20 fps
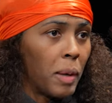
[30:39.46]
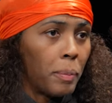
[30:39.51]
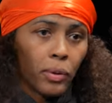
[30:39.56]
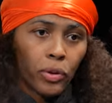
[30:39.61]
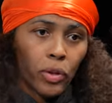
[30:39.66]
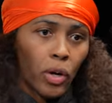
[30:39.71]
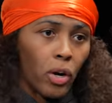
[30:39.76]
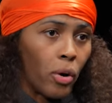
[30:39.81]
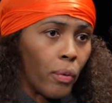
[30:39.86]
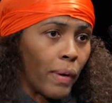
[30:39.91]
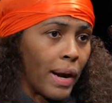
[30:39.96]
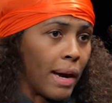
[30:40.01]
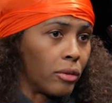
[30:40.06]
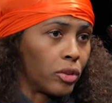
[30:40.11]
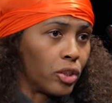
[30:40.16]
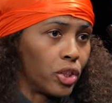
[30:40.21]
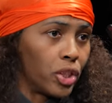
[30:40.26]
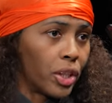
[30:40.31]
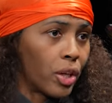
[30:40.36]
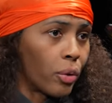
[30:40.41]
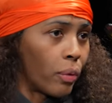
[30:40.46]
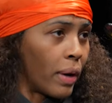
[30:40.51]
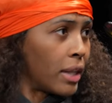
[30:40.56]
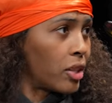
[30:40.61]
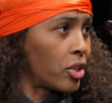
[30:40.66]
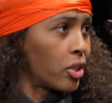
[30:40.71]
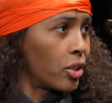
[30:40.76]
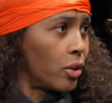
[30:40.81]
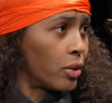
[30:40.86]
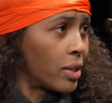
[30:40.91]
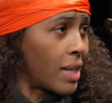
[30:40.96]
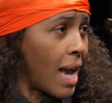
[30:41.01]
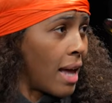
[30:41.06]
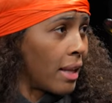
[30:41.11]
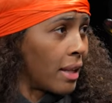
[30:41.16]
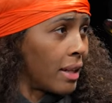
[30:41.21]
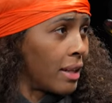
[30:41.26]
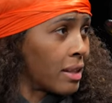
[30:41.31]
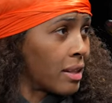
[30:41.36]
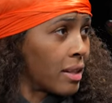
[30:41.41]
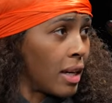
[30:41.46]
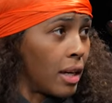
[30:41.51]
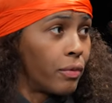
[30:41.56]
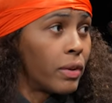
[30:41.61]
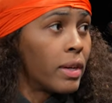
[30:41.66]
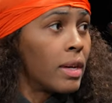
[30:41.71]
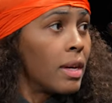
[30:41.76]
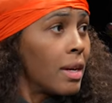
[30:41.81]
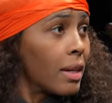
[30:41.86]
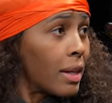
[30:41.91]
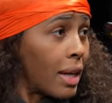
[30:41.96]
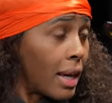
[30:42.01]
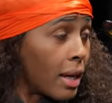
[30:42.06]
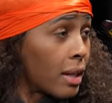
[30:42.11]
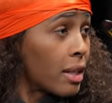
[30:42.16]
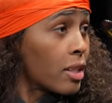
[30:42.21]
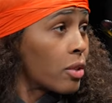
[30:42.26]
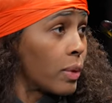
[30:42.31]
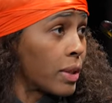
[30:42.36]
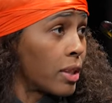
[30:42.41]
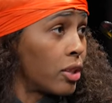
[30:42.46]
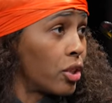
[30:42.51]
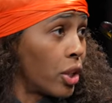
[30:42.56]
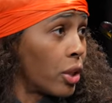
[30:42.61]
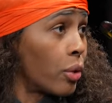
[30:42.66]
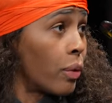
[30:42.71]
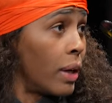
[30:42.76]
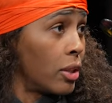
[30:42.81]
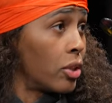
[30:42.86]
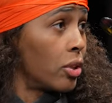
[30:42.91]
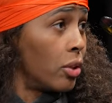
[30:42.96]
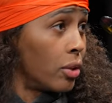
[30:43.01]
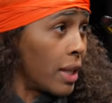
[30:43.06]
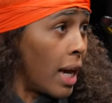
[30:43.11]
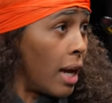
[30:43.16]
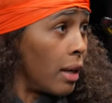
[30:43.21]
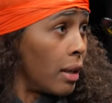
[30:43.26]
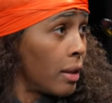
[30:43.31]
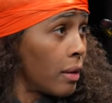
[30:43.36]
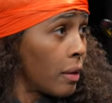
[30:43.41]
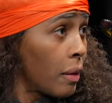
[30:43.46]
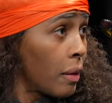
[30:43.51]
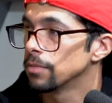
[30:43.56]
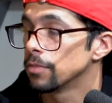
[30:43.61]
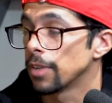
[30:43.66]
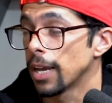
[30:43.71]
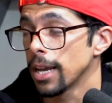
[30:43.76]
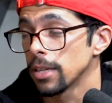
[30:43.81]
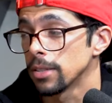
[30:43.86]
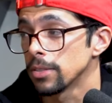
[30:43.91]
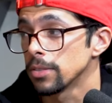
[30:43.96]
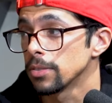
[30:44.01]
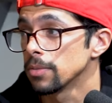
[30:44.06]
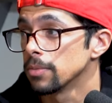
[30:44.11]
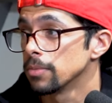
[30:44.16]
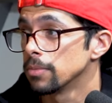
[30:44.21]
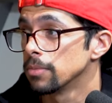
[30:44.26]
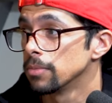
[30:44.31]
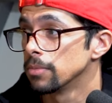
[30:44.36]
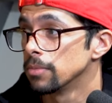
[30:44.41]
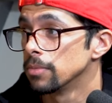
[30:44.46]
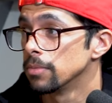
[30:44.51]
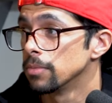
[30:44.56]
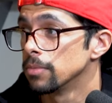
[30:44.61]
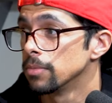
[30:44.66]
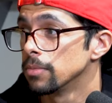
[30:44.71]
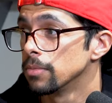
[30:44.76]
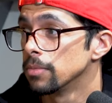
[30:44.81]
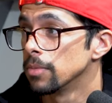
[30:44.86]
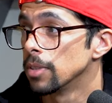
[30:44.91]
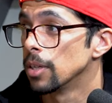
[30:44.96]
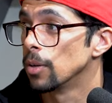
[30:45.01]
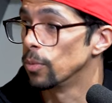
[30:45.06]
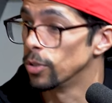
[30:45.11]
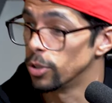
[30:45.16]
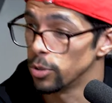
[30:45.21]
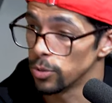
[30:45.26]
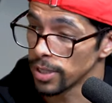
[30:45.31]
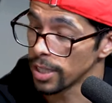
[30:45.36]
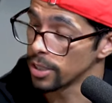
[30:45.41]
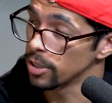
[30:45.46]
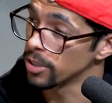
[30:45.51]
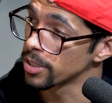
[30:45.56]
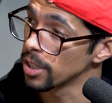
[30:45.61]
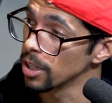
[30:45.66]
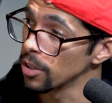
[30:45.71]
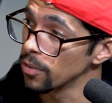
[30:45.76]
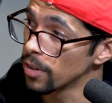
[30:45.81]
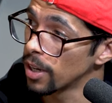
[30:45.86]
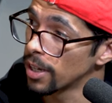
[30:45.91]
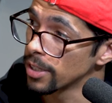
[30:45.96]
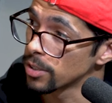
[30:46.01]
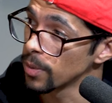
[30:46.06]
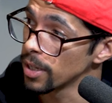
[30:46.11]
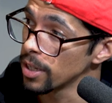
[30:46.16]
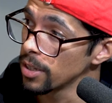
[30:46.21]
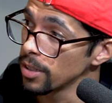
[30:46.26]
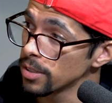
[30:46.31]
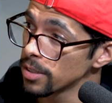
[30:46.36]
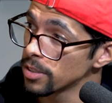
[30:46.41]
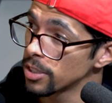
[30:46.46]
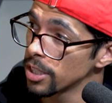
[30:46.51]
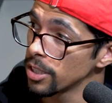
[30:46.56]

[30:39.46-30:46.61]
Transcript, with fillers: people throw around generational talent and stuff. Right. Candace was a generational talent. Facts. Would you say yourself as well as a